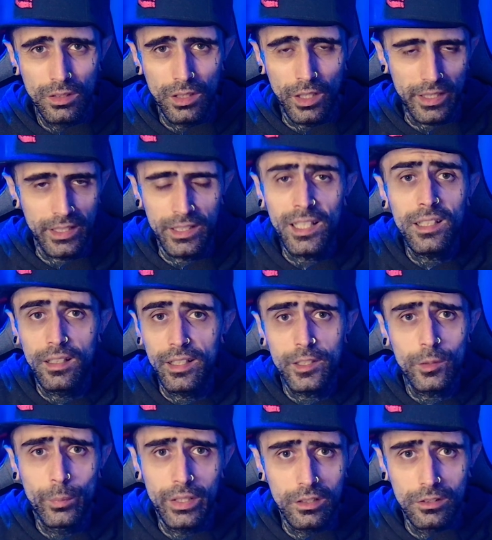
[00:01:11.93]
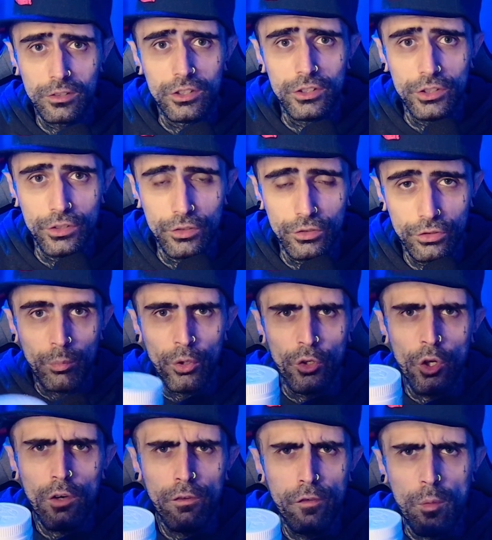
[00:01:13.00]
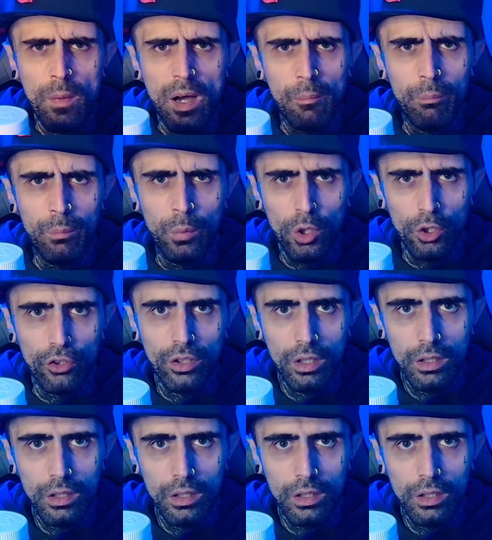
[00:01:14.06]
Like, and I like pickled onions, but not for my bud.